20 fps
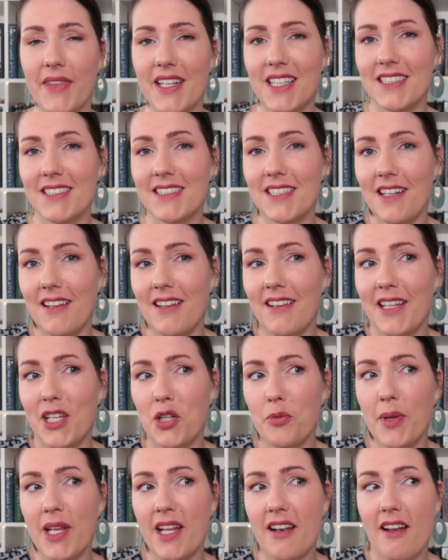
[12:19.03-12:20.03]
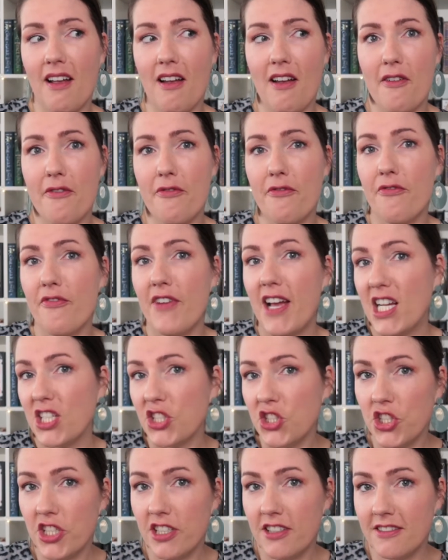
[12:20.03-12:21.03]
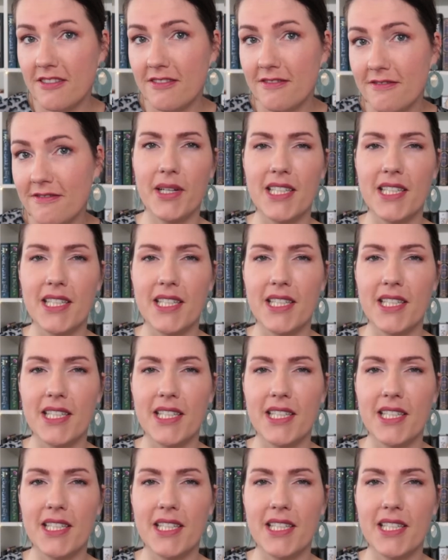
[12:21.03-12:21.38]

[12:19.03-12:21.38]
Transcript: There's a little bit of fashion,